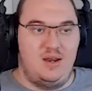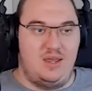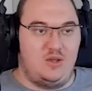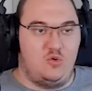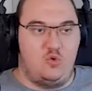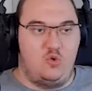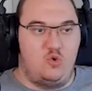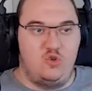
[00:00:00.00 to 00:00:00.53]

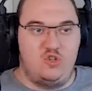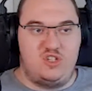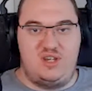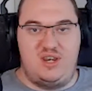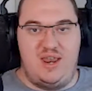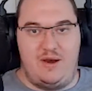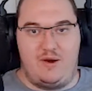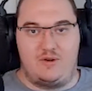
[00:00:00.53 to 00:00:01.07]
Like,
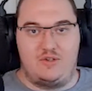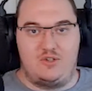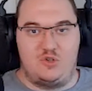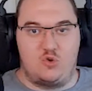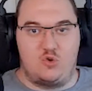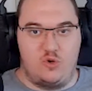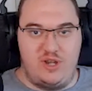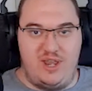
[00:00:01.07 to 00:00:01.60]
who's there
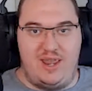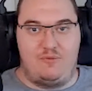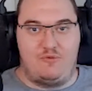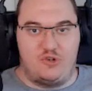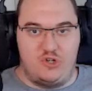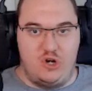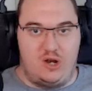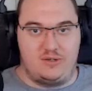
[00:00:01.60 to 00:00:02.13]
to create
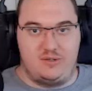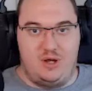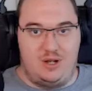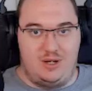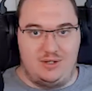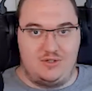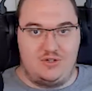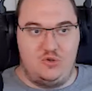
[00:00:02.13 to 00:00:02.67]
for John
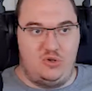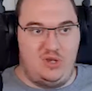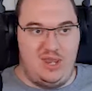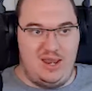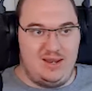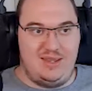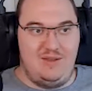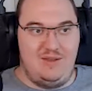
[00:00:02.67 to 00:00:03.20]
Collins? You
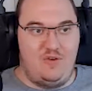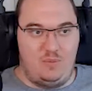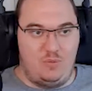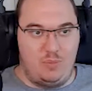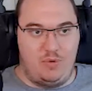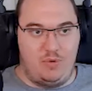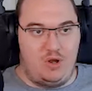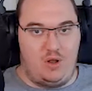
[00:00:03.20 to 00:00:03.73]
can't give him
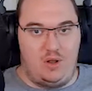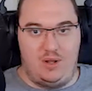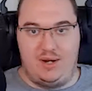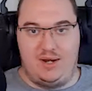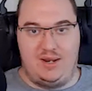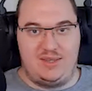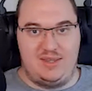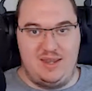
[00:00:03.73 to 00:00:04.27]
the ball
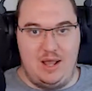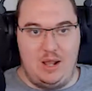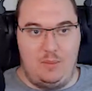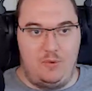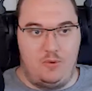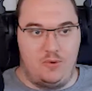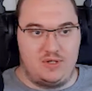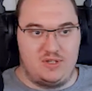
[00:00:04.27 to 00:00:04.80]
at, like, the
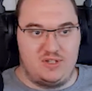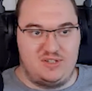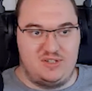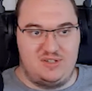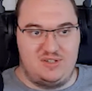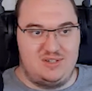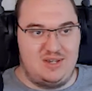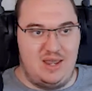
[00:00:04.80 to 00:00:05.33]
elbow and
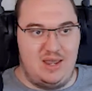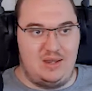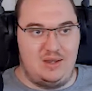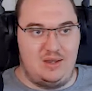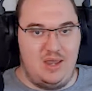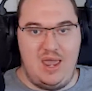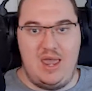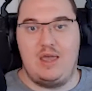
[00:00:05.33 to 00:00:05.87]

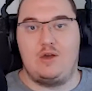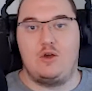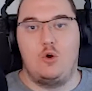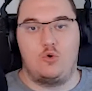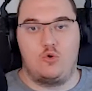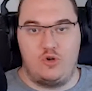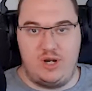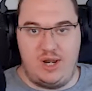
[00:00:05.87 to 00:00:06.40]
say, hey,
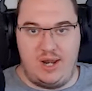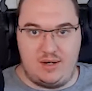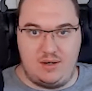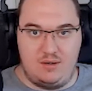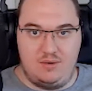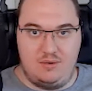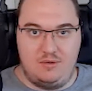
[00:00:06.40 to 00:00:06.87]
go create.